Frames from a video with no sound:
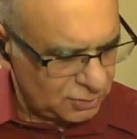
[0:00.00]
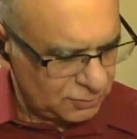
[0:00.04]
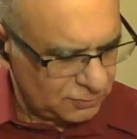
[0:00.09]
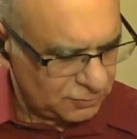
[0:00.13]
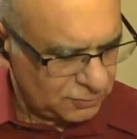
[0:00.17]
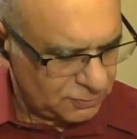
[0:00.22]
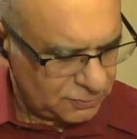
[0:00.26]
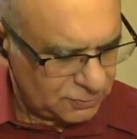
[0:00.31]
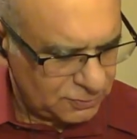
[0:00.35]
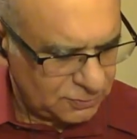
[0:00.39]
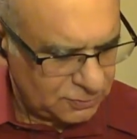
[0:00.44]

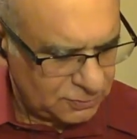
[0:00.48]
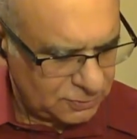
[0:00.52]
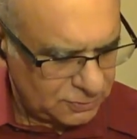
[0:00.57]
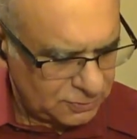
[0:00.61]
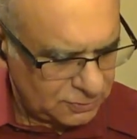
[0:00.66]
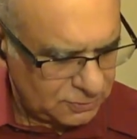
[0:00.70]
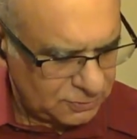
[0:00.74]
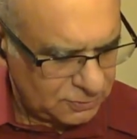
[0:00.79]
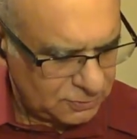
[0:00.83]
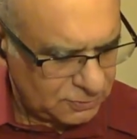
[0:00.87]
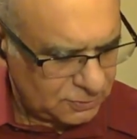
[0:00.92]

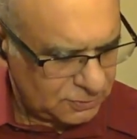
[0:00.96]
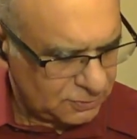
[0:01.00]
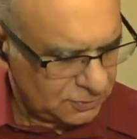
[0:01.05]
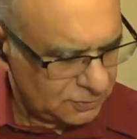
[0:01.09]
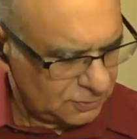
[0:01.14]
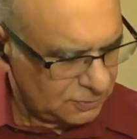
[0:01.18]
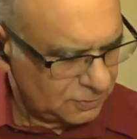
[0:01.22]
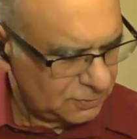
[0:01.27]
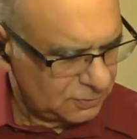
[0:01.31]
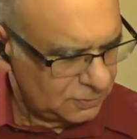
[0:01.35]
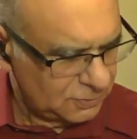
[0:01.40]
and
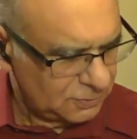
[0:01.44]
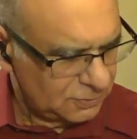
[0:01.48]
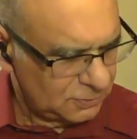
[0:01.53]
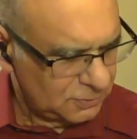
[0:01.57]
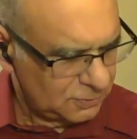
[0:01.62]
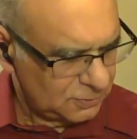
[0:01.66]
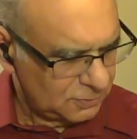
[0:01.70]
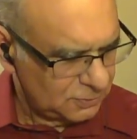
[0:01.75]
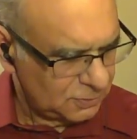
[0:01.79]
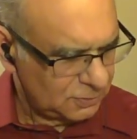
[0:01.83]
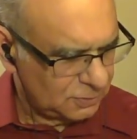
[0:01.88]

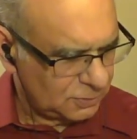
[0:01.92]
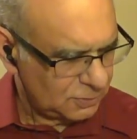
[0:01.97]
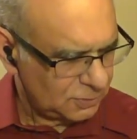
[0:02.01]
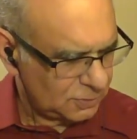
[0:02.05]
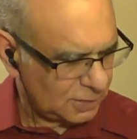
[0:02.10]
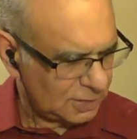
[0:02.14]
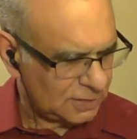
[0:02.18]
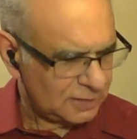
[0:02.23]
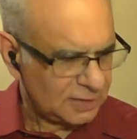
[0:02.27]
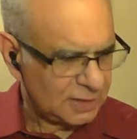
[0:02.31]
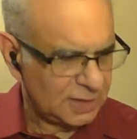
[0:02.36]

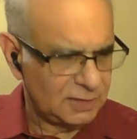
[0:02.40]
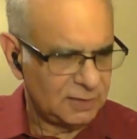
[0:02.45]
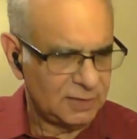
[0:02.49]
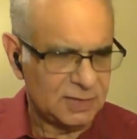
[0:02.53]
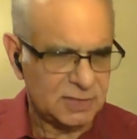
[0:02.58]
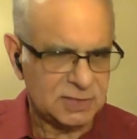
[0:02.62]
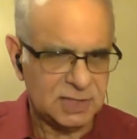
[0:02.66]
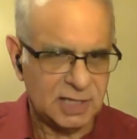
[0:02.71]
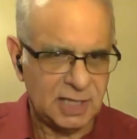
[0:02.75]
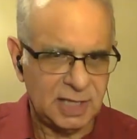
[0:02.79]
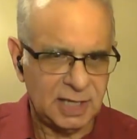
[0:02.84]
then
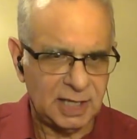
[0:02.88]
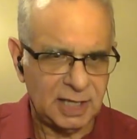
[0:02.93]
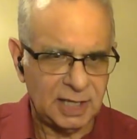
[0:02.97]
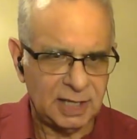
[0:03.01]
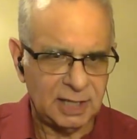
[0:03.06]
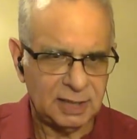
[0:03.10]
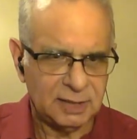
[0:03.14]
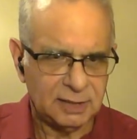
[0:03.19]
this A,